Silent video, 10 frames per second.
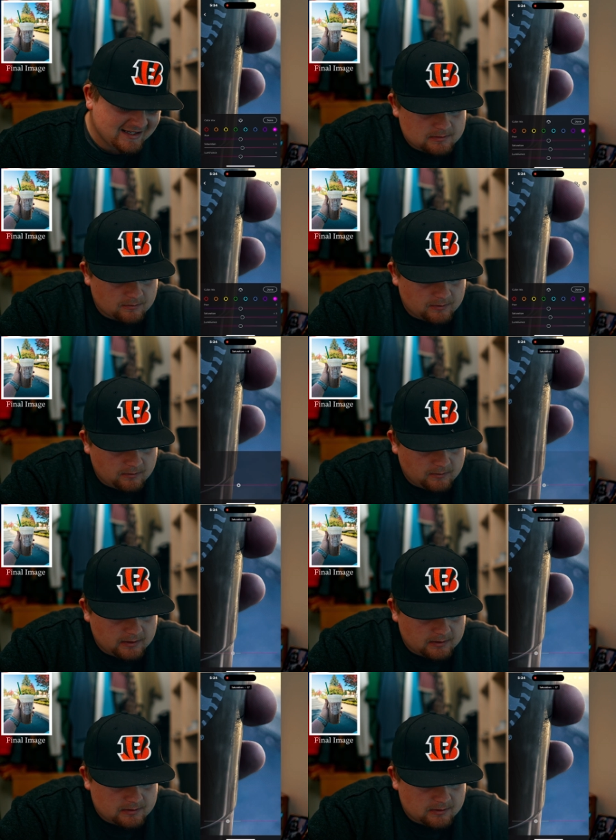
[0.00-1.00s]
So we don't
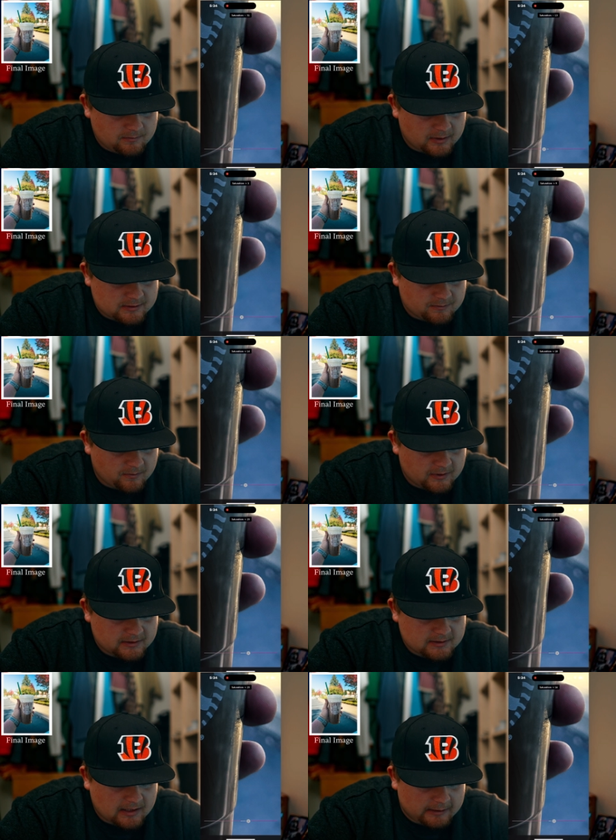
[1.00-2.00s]
want too much. We want
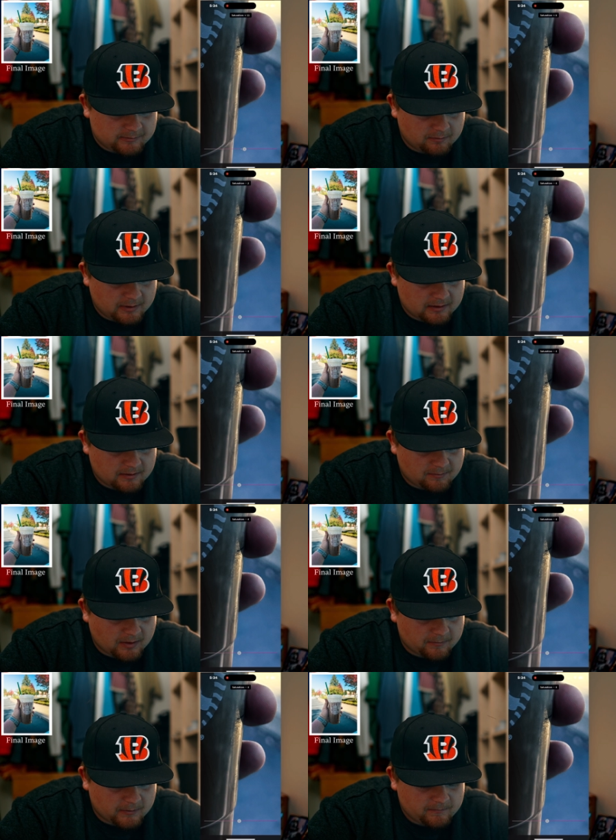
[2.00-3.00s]
it to complement the
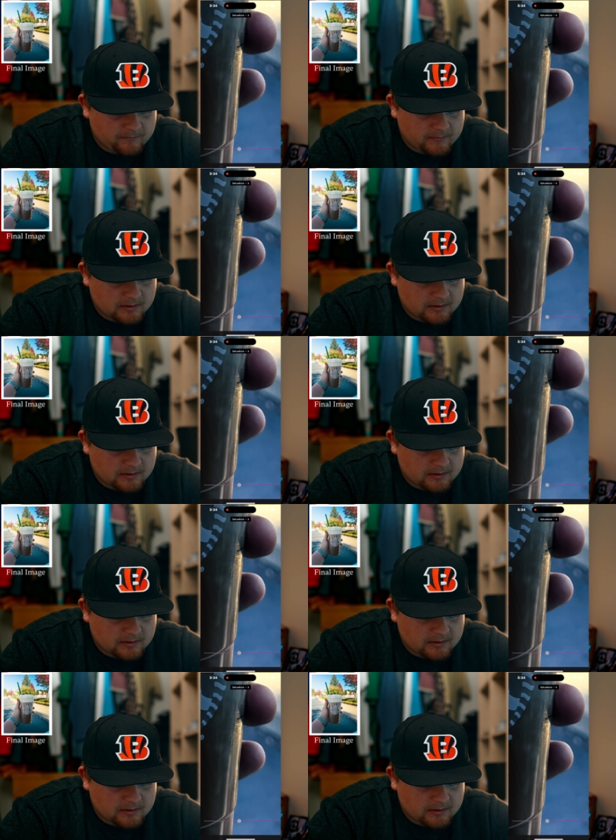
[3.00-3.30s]
purple.